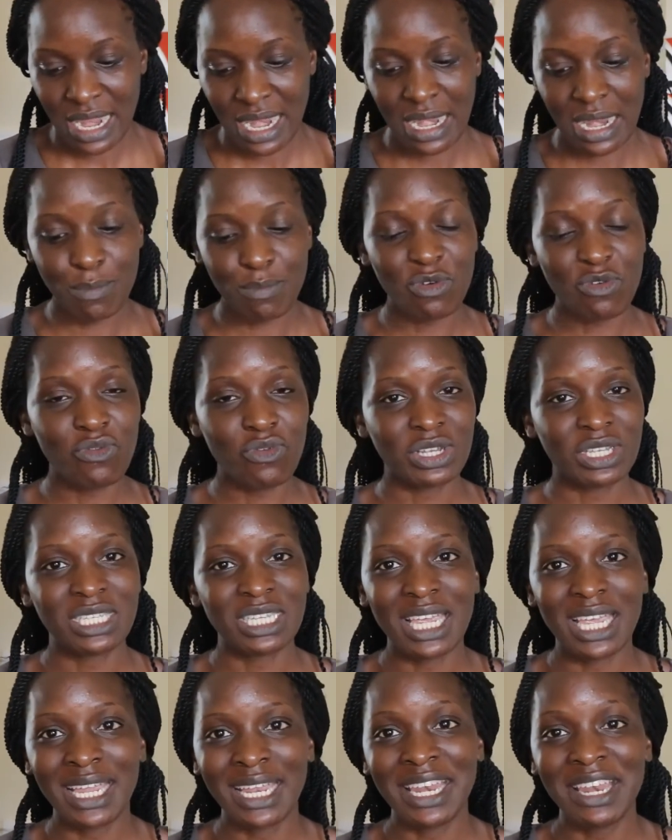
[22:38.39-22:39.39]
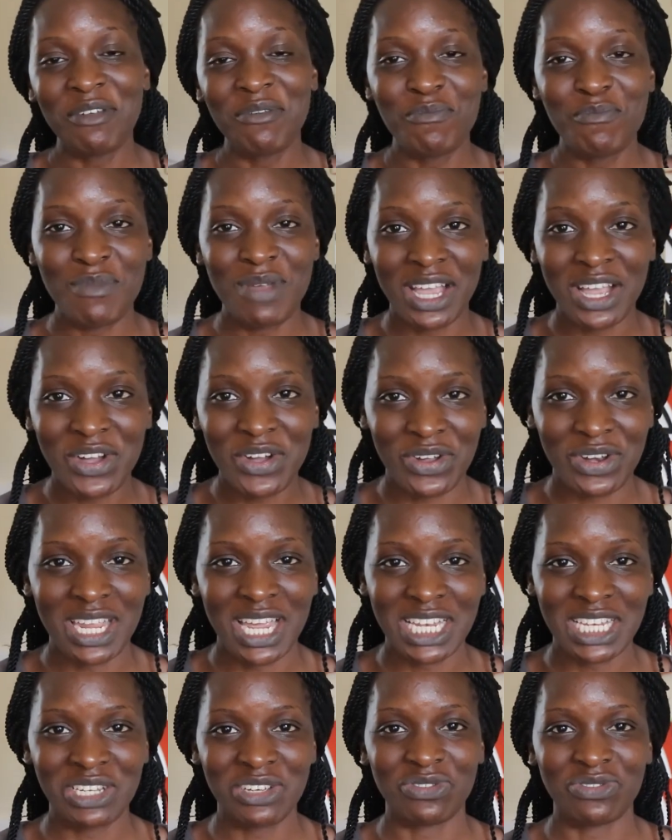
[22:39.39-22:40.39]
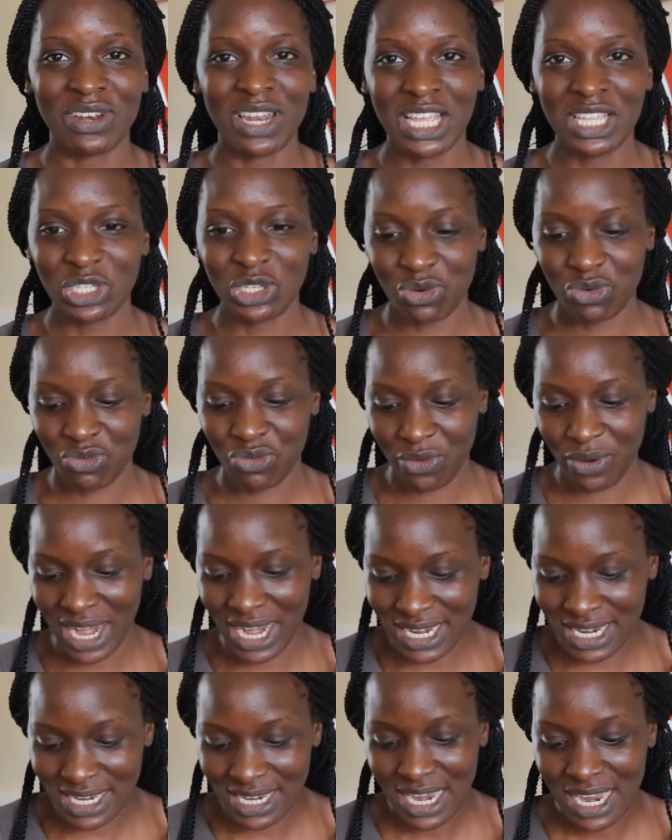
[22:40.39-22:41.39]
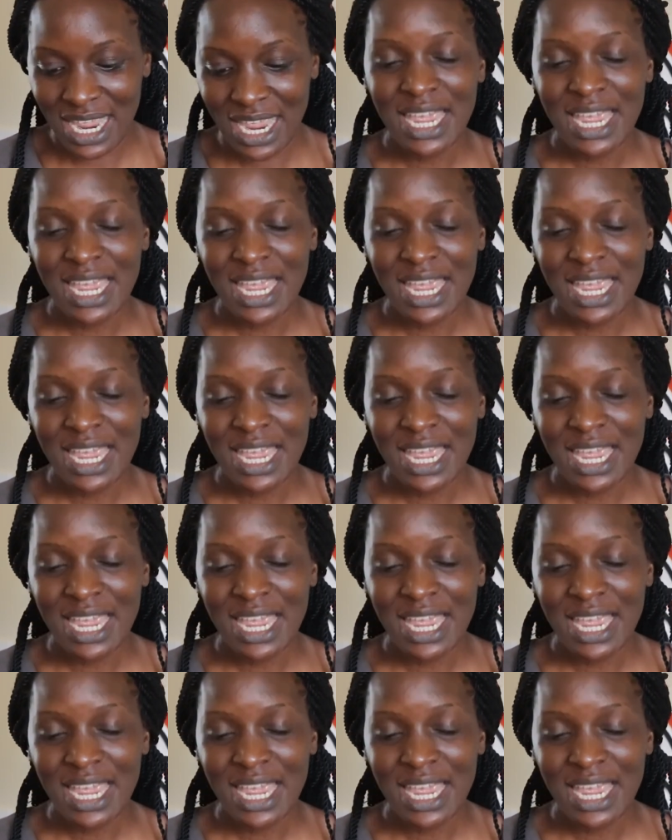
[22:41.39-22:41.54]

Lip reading: Number 14, make connecting flights your friend.